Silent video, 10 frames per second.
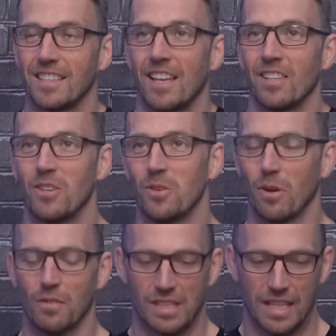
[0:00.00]
and then
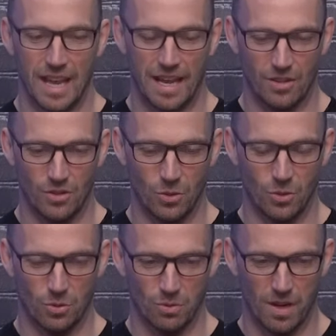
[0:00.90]
you obviously had
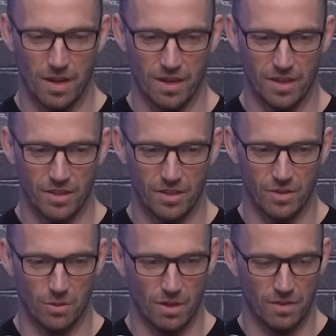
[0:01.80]
your uh,
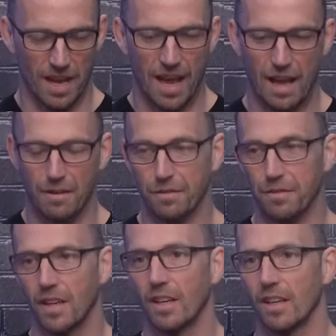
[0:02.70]
your other half,